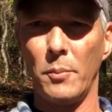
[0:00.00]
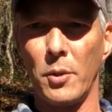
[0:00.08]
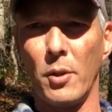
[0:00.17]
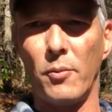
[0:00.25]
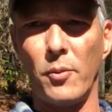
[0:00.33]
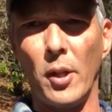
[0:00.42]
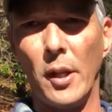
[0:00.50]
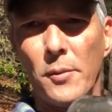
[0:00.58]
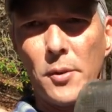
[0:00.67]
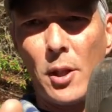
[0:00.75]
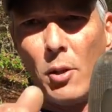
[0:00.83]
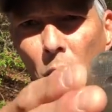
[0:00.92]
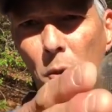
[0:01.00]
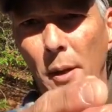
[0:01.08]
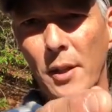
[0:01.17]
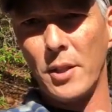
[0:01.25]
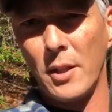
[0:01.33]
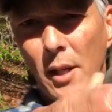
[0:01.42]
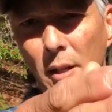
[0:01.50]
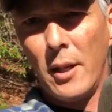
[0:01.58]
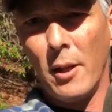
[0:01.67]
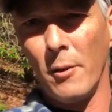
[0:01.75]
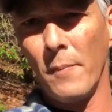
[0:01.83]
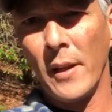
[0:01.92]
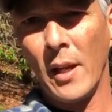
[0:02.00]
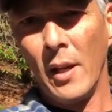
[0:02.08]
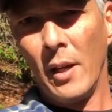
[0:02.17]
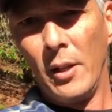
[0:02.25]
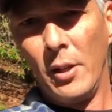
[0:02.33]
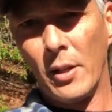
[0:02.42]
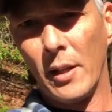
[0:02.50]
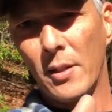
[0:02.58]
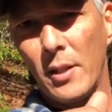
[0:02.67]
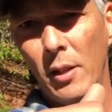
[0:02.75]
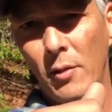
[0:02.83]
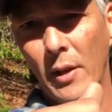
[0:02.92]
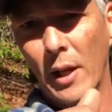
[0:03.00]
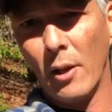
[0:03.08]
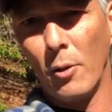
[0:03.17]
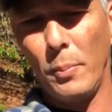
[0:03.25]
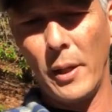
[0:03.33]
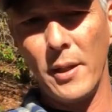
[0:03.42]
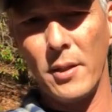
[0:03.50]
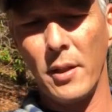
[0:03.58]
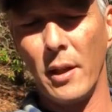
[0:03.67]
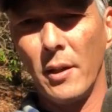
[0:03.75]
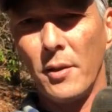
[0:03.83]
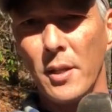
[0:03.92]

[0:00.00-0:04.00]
up to the front. So on the buttstock here, you're going to see you've got a little place there.